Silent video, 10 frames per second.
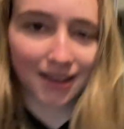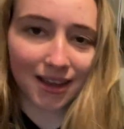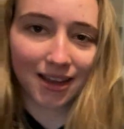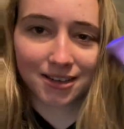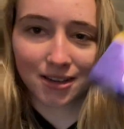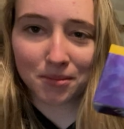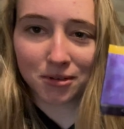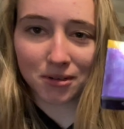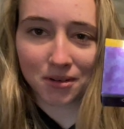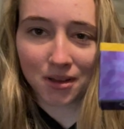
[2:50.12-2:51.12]
a
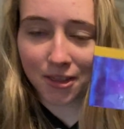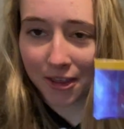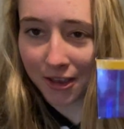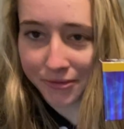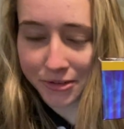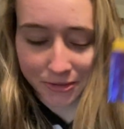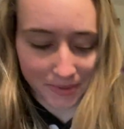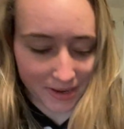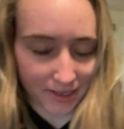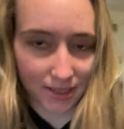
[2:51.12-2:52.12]
double thing of
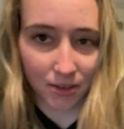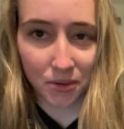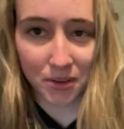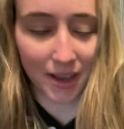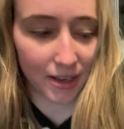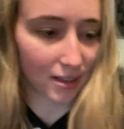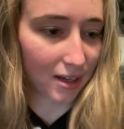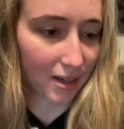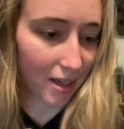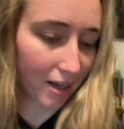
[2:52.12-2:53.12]
toothpaste so that
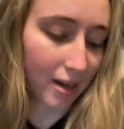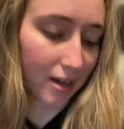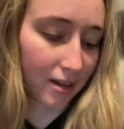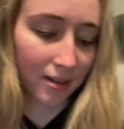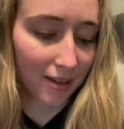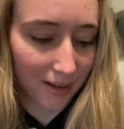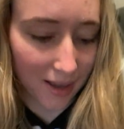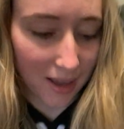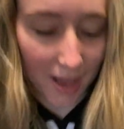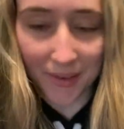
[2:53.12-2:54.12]
I
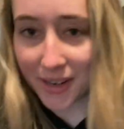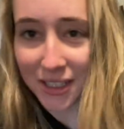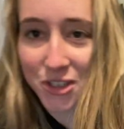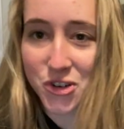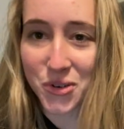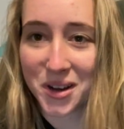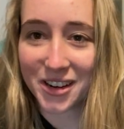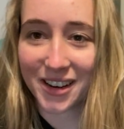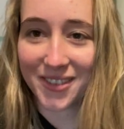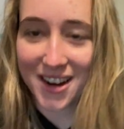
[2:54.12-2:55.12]
have an extra one
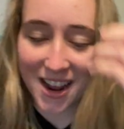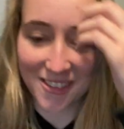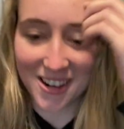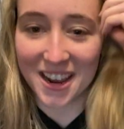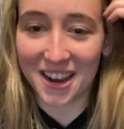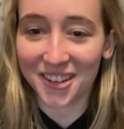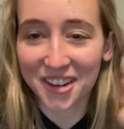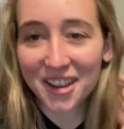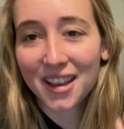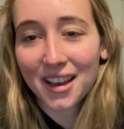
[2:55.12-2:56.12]
when I run out.
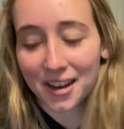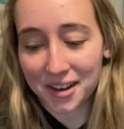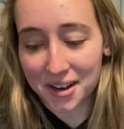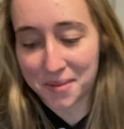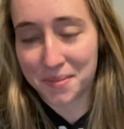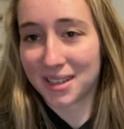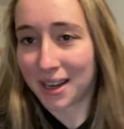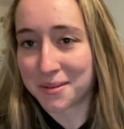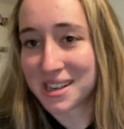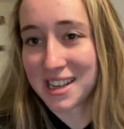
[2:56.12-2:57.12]
Now
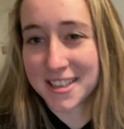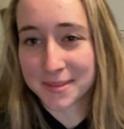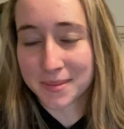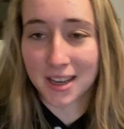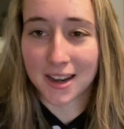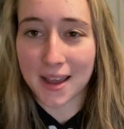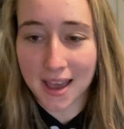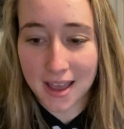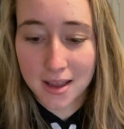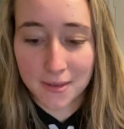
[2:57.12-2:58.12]
I'm gonna eat something
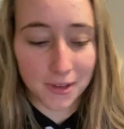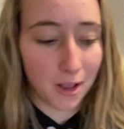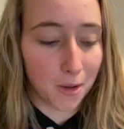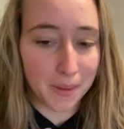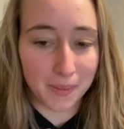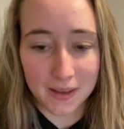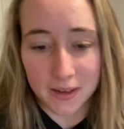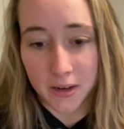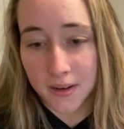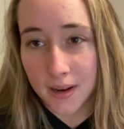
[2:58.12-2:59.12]
and fill out my
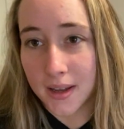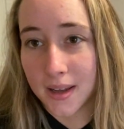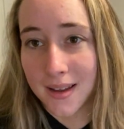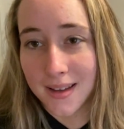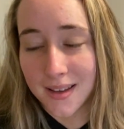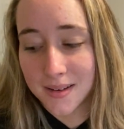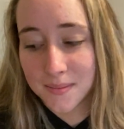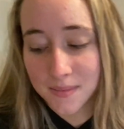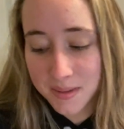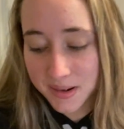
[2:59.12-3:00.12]
planner
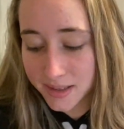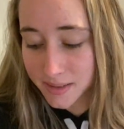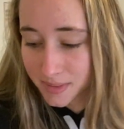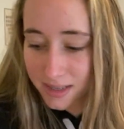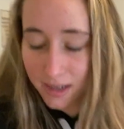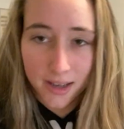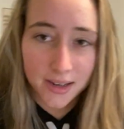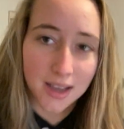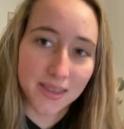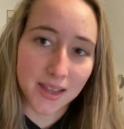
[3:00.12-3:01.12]
and maybe get something done,
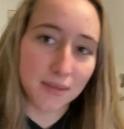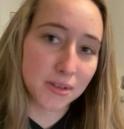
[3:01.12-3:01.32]
and then I have